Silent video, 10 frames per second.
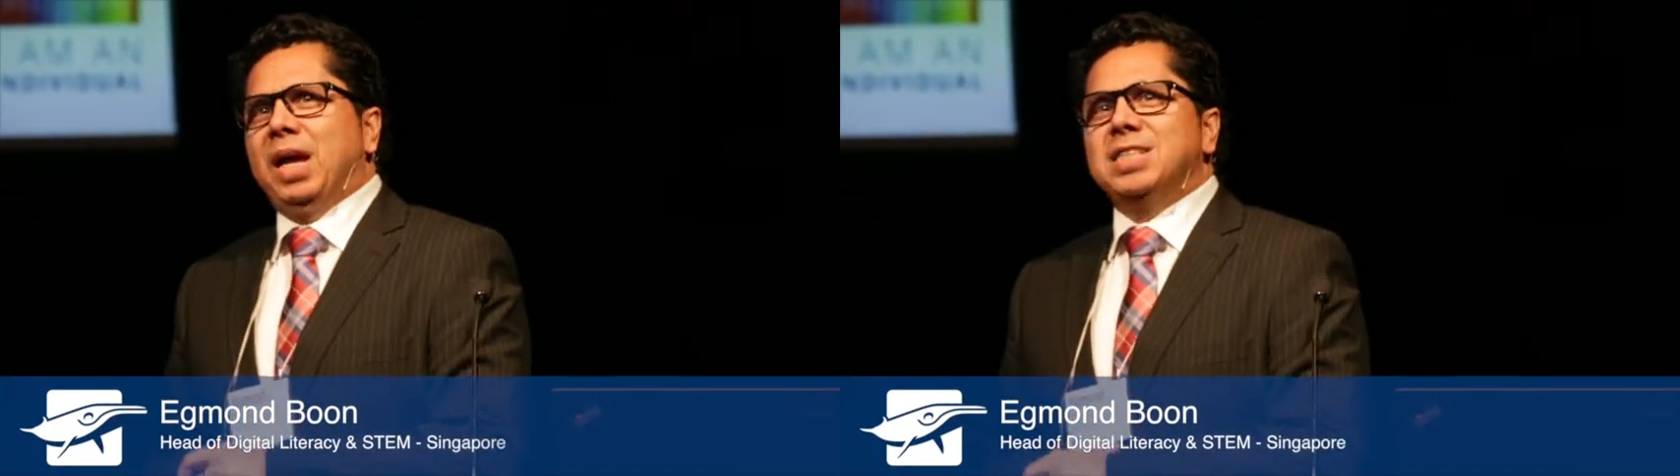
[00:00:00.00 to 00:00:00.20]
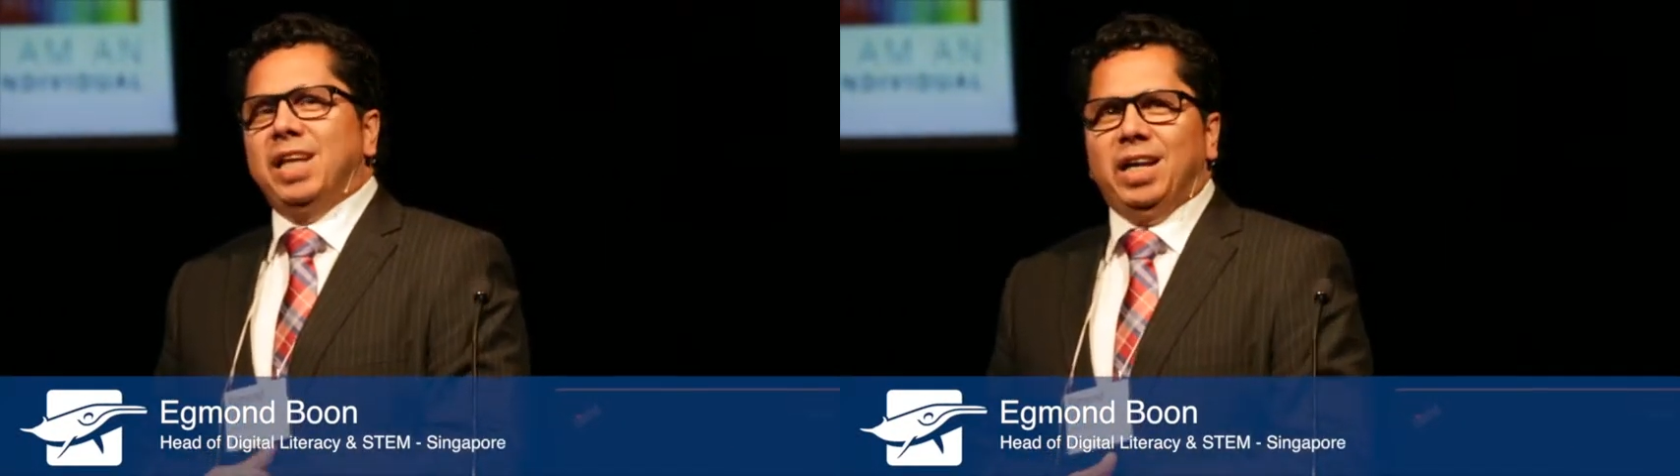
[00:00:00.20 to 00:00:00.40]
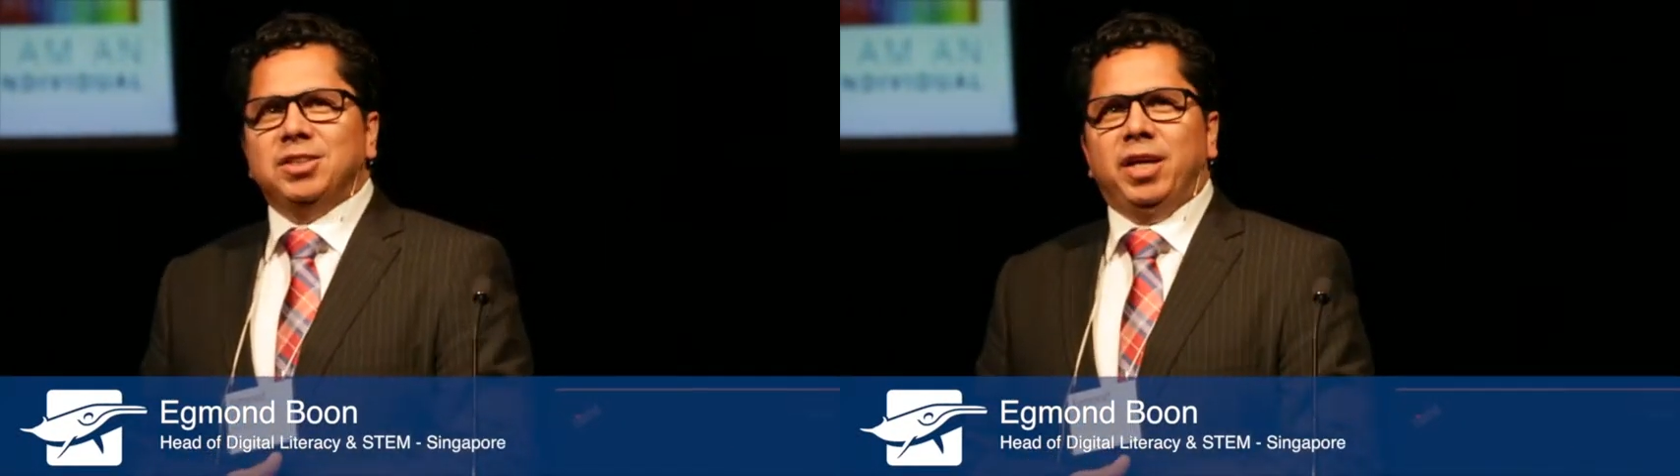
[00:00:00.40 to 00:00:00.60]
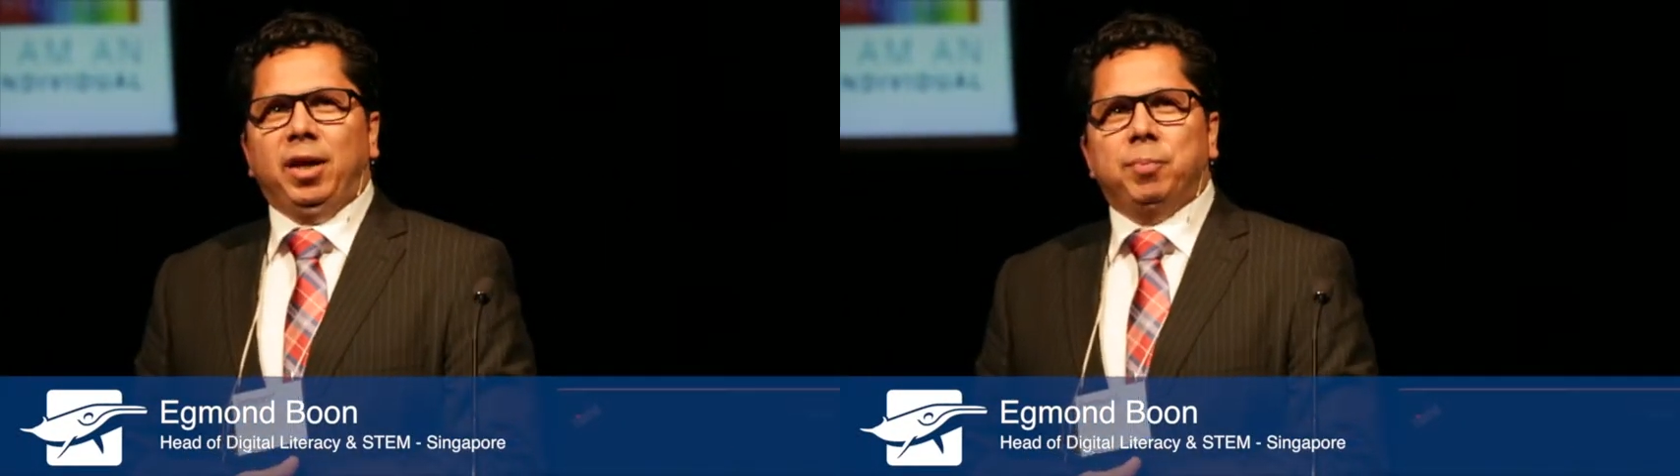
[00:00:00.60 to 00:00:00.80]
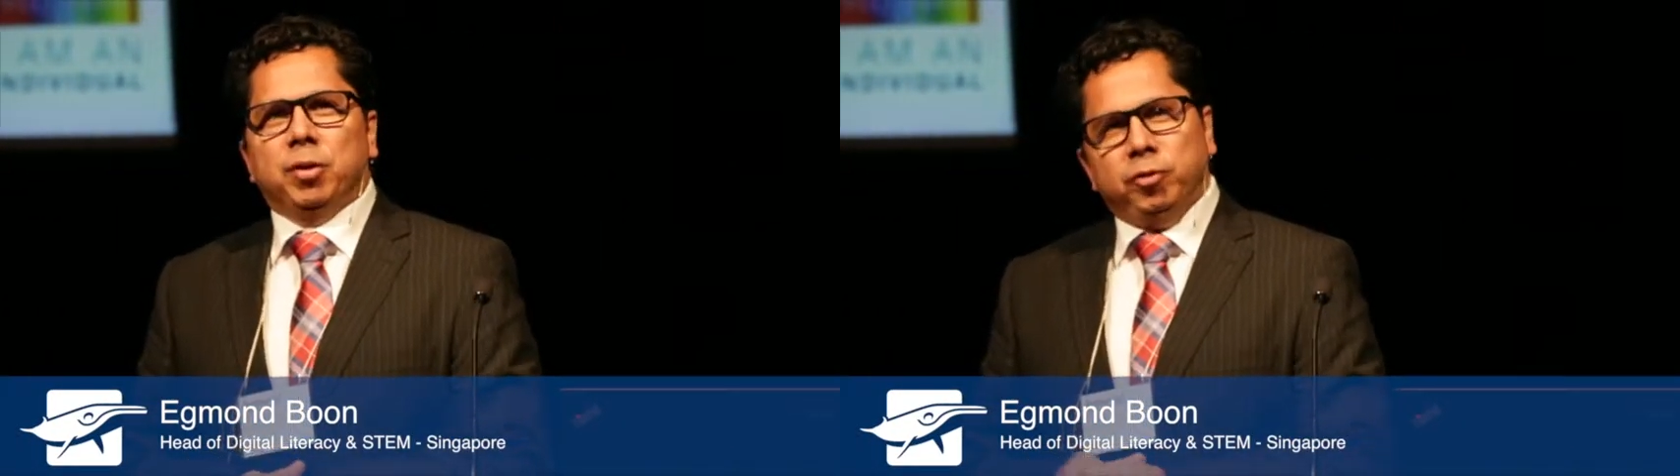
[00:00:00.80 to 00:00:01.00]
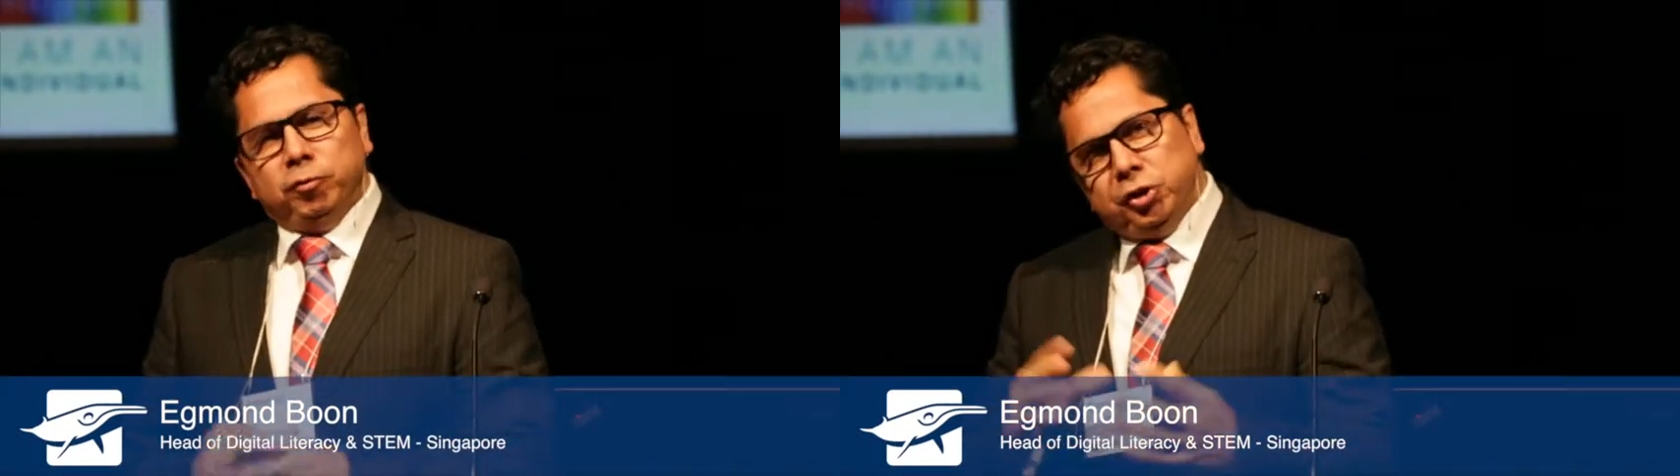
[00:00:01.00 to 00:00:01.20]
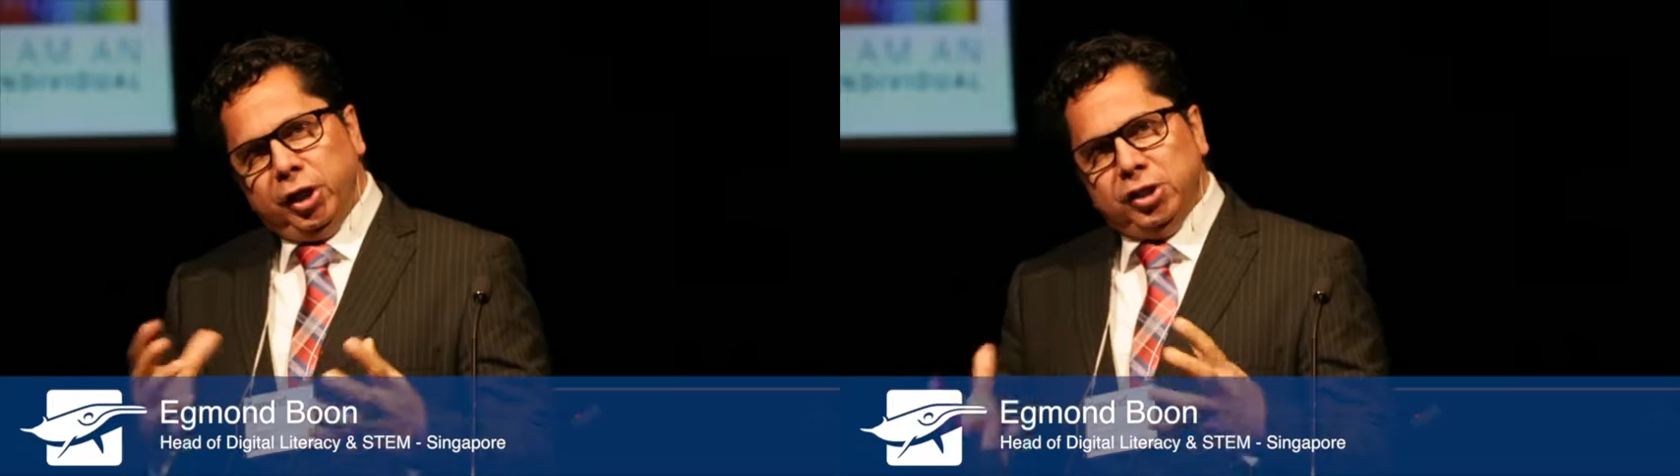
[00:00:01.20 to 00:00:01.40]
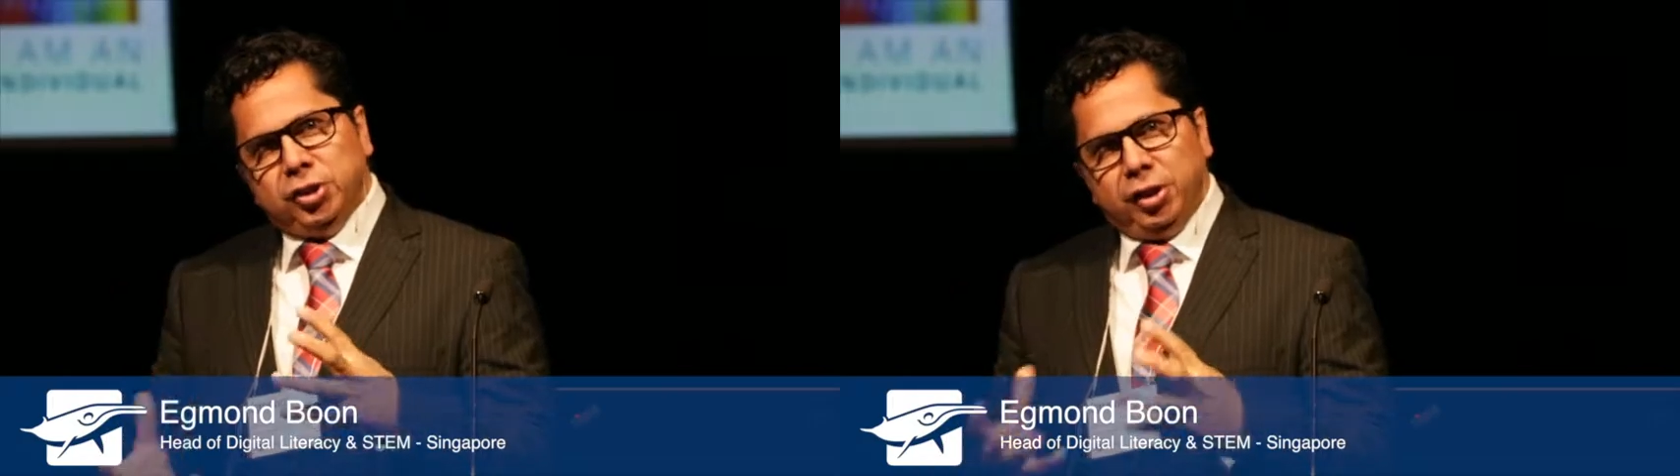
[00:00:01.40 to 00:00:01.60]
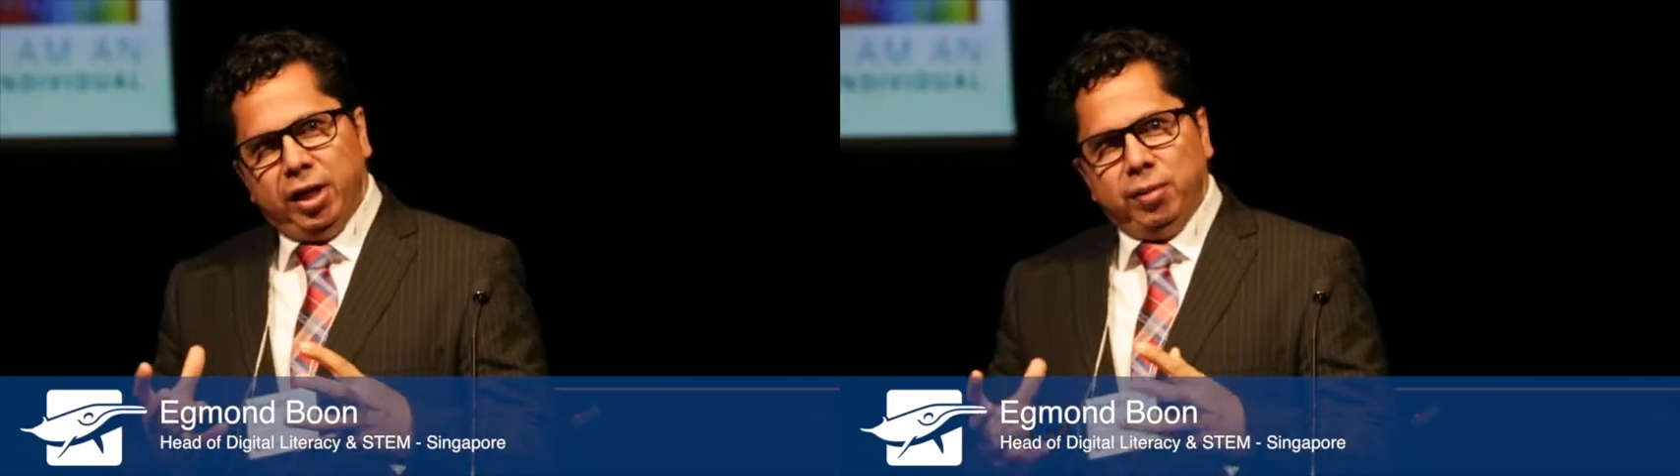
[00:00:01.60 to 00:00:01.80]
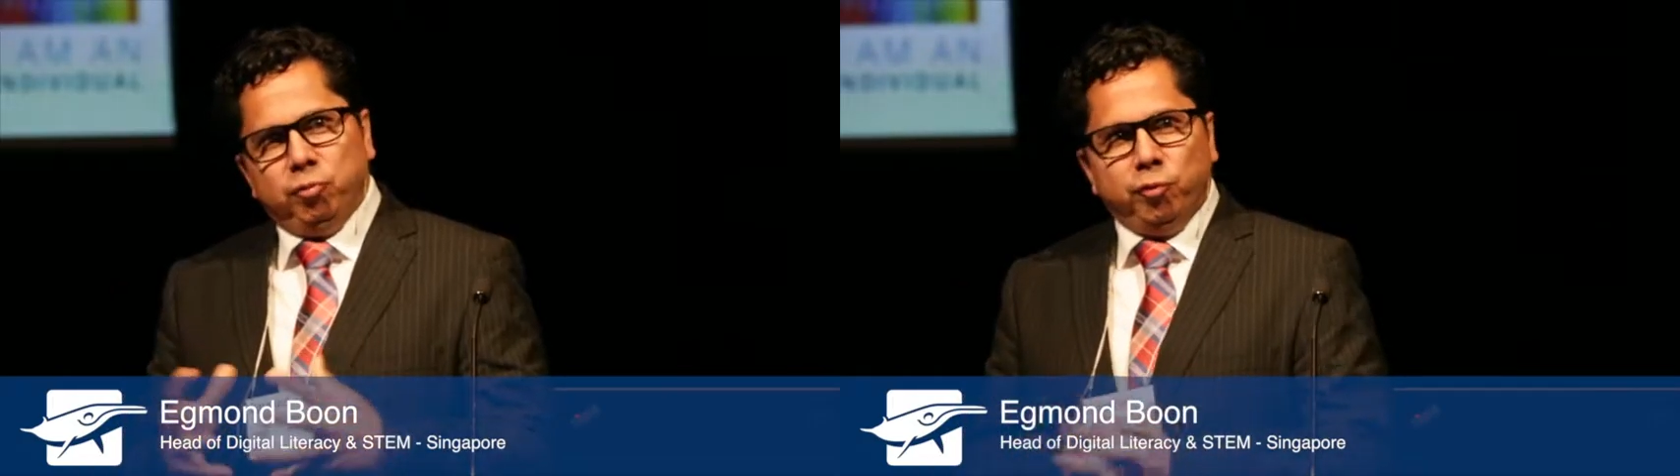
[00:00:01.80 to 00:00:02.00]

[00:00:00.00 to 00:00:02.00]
as ATec, but we've changed the name,